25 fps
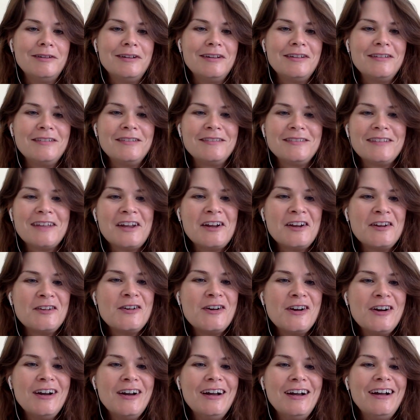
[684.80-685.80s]
So
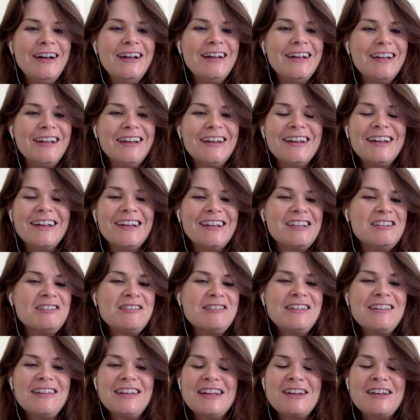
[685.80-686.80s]

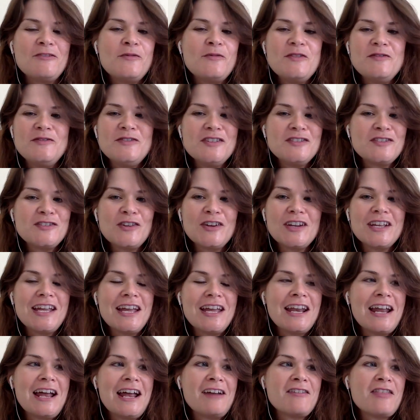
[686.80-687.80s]
we've just got to
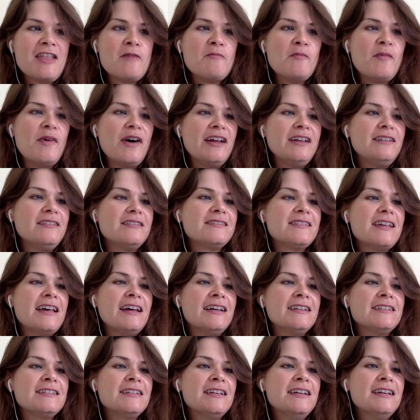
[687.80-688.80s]
get out of that
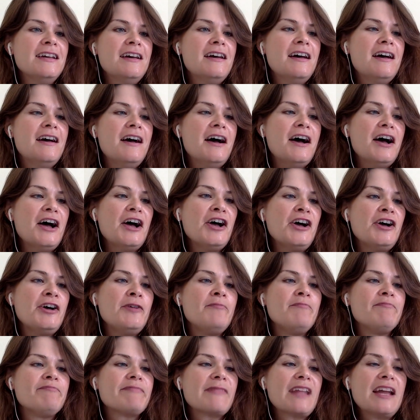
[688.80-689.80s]
mindset.
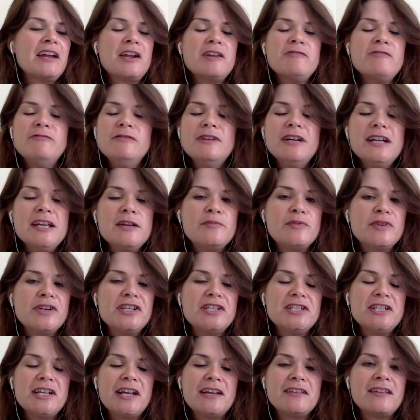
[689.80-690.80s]
And I really
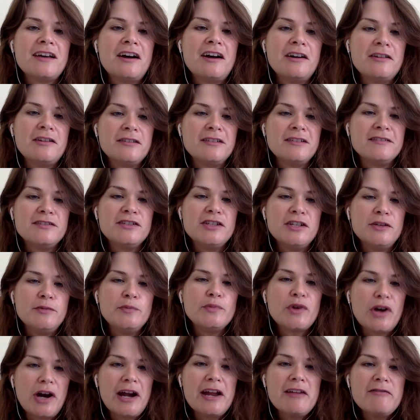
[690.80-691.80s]
appreciate that others do
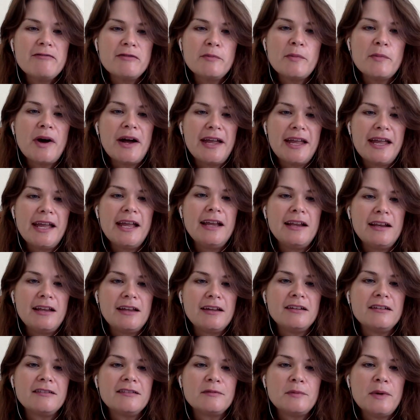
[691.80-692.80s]
pray for my
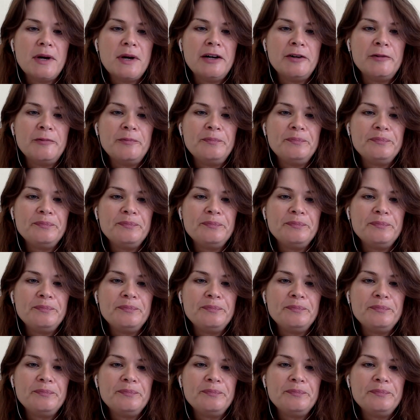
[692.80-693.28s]
healing as well.